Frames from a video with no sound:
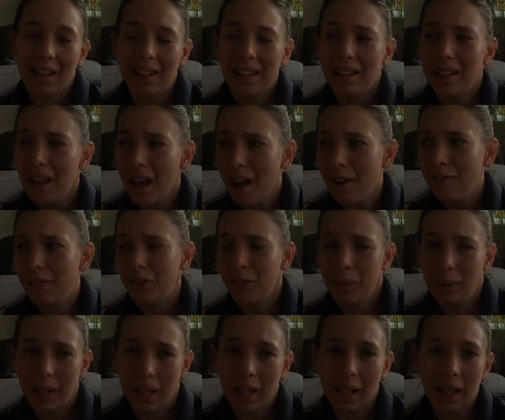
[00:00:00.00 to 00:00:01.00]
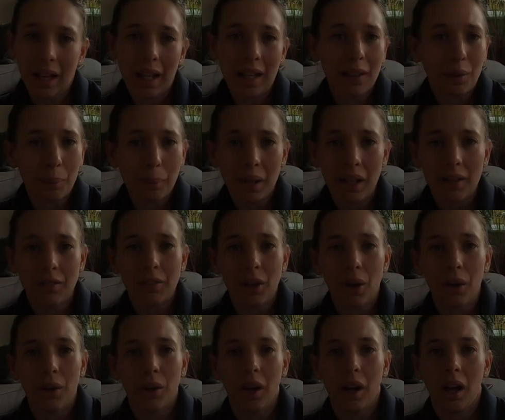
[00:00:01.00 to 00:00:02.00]
I love doing a little bit of
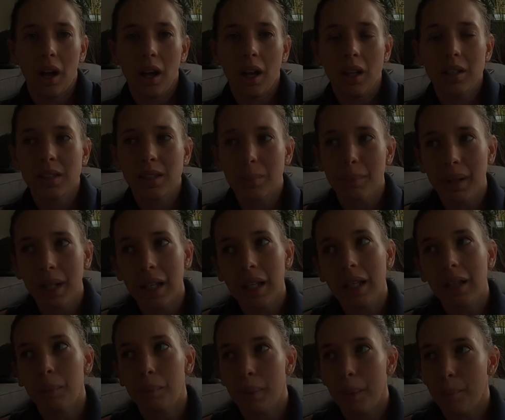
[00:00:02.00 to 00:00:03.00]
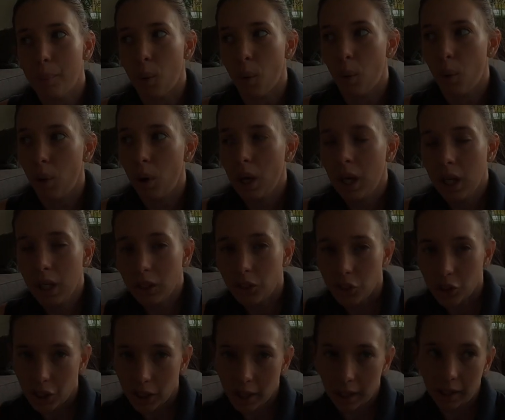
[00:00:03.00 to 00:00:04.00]
yoga, something a little bit more
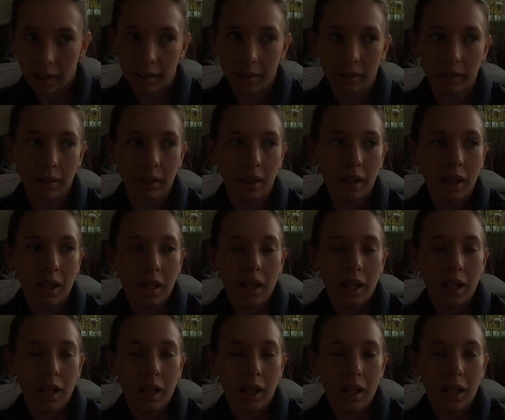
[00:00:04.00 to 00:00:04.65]
chill.